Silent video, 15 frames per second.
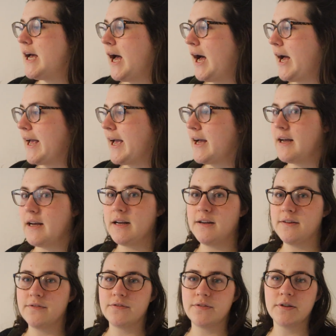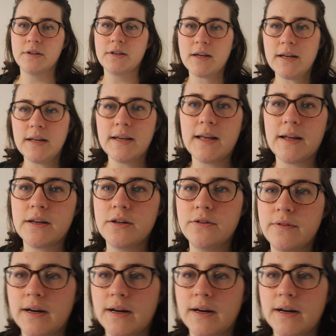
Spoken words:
I have, can I get you